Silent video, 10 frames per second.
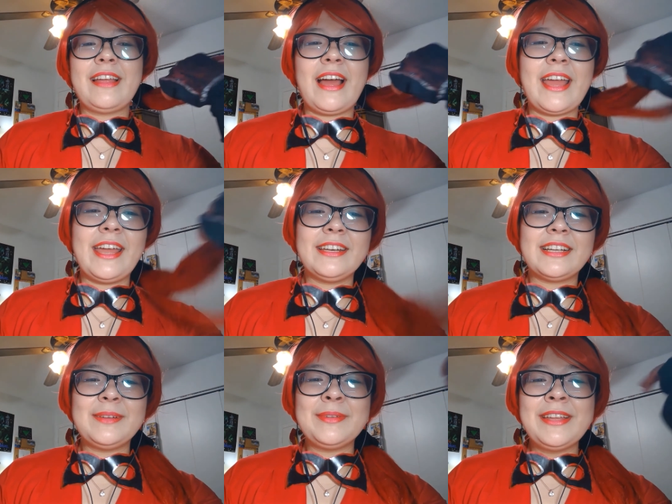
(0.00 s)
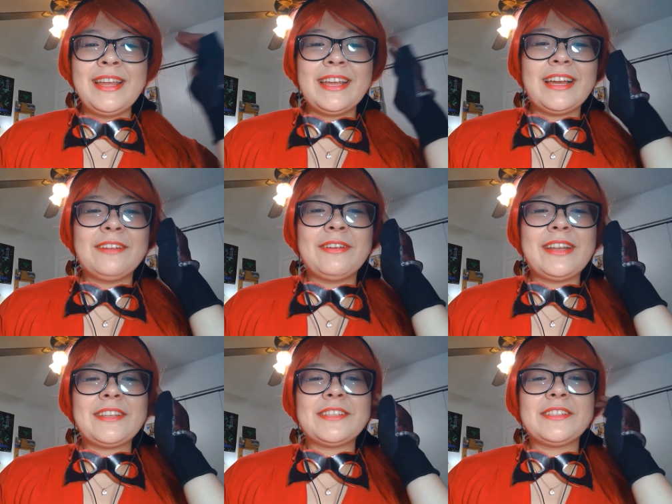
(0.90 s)
I hanged up, got
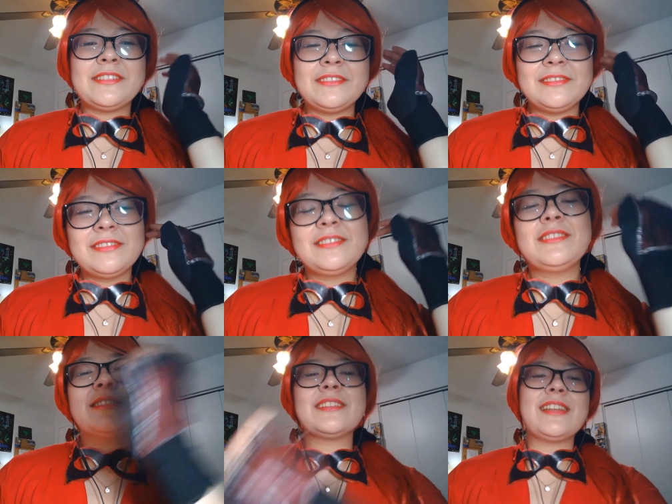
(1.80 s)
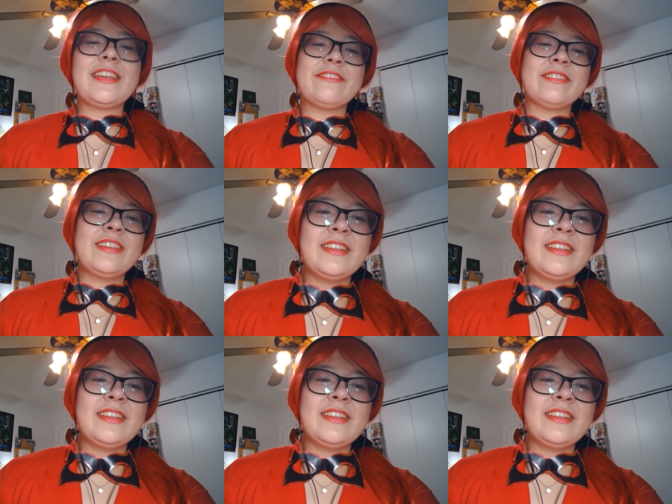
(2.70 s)
ready to to leave.